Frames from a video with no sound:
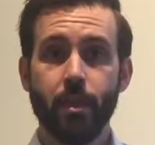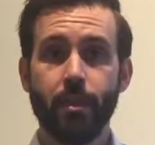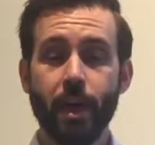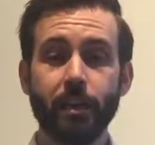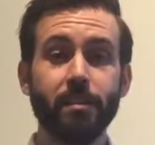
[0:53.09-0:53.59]

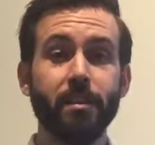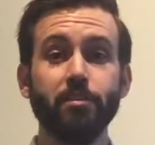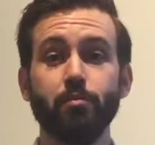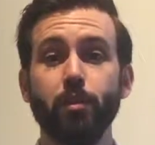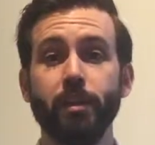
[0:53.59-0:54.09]
that
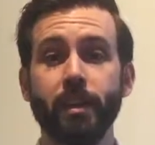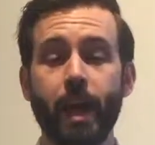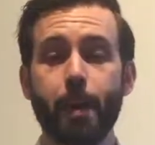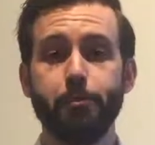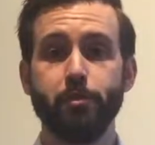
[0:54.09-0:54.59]
this really
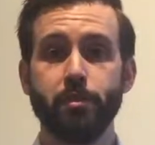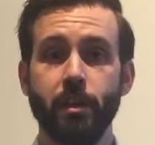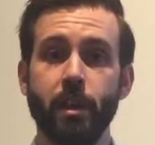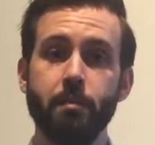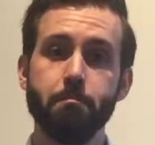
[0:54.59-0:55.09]
captures
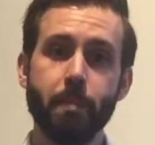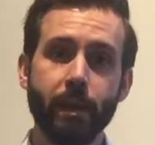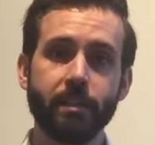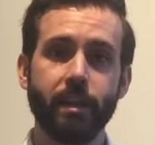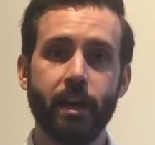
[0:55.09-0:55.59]
it and
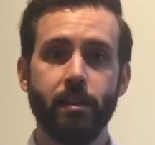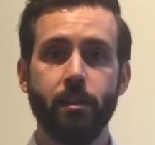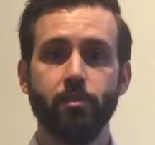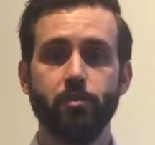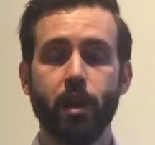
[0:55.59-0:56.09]
makes that
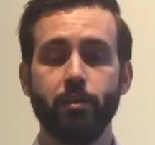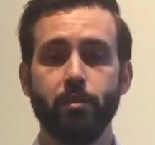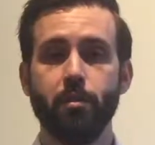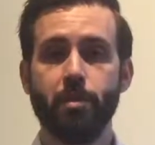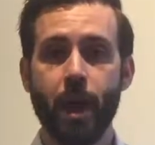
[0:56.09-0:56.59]

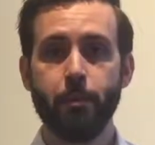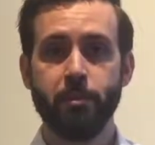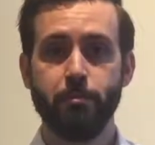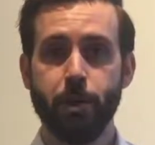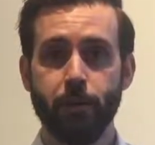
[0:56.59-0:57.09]
trouser that
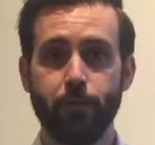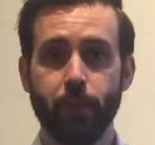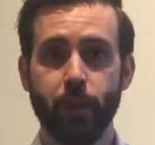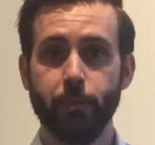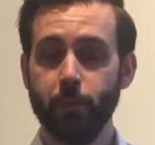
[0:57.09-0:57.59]
much better for
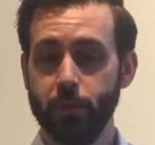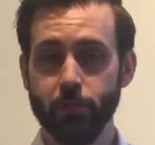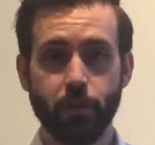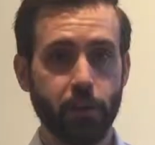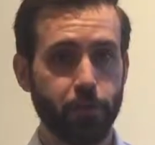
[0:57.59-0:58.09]
them. And when the
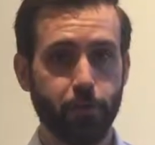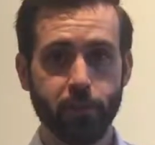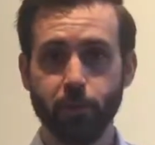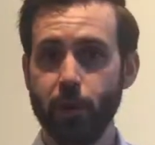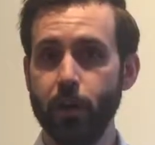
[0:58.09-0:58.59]
trouser
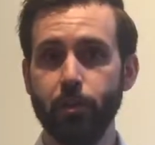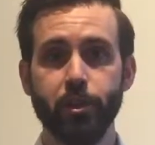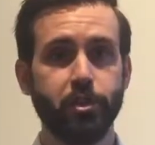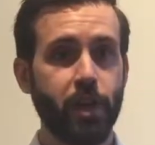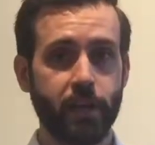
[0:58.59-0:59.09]
fits well,
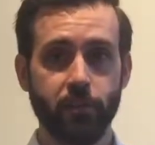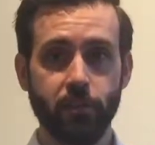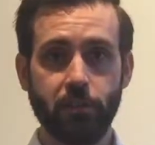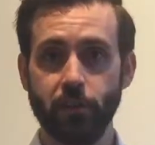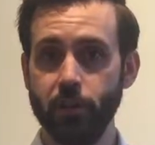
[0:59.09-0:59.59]
the jacket
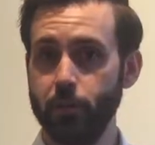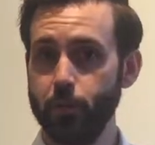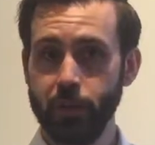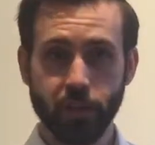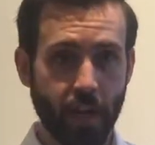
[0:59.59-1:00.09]
looks good. And
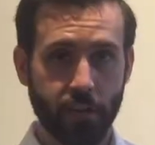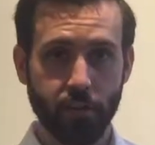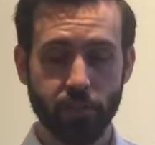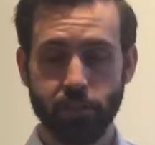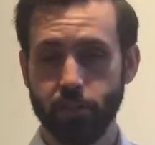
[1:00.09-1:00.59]
when the jacket looks